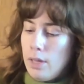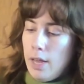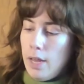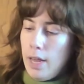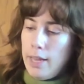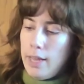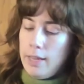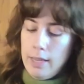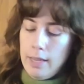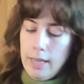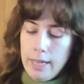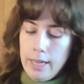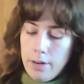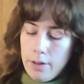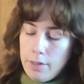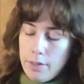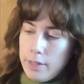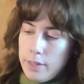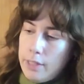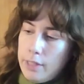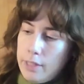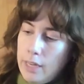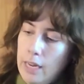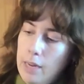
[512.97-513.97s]
and lay it on
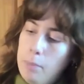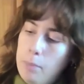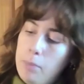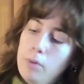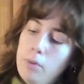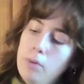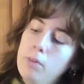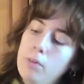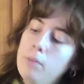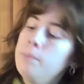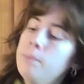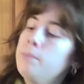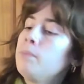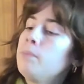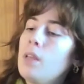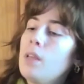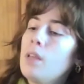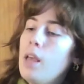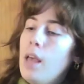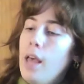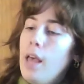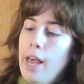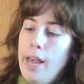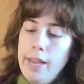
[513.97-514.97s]
the table.
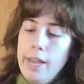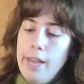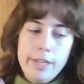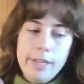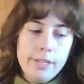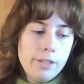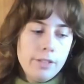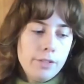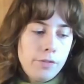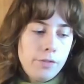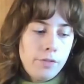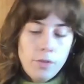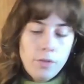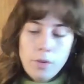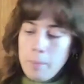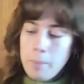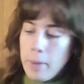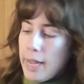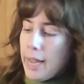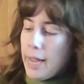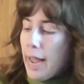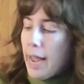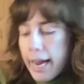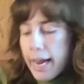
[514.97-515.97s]
And for
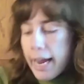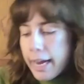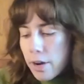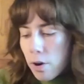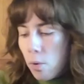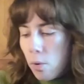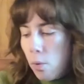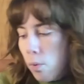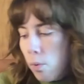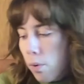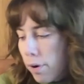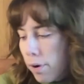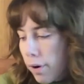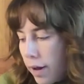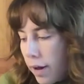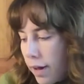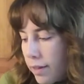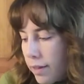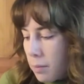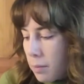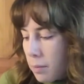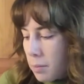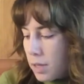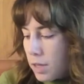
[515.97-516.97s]
my acorn, I
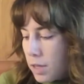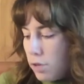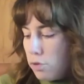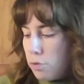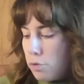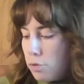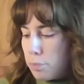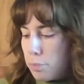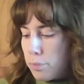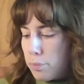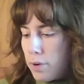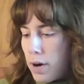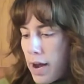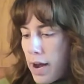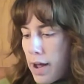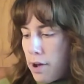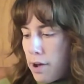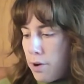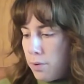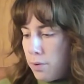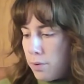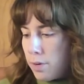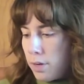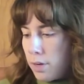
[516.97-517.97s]
think I'm going to use
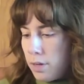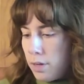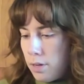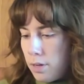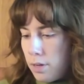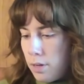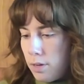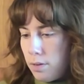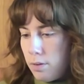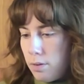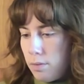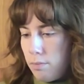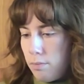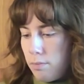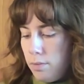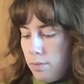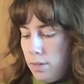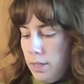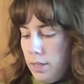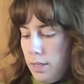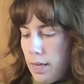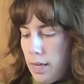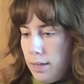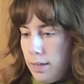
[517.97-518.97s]
brown,
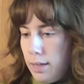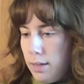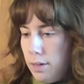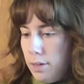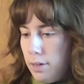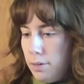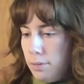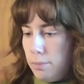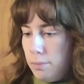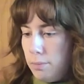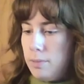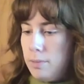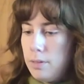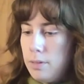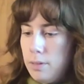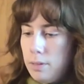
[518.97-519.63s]
yellow,